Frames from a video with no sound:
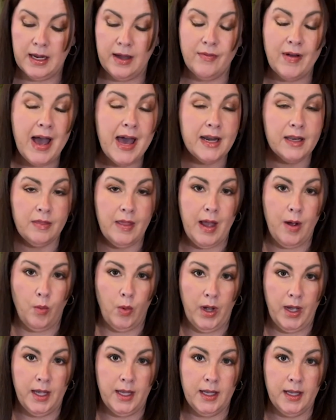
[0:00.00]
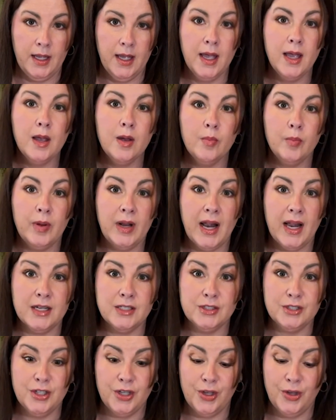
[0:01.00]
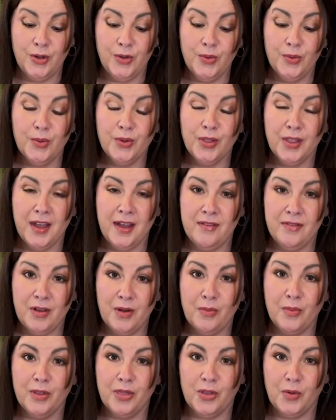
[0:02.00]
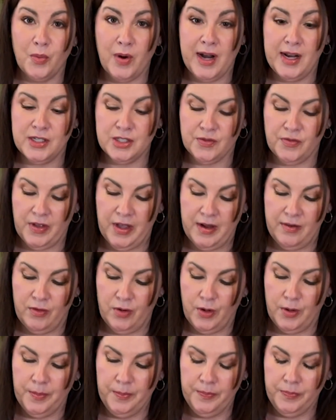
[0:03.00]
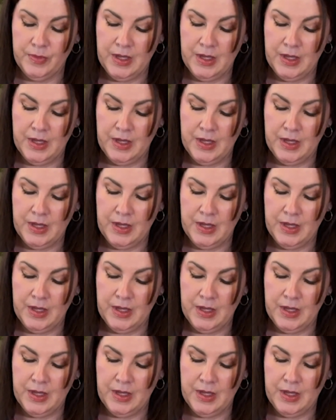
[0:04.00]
I've had it that way, but I do love it with the ranch flavor.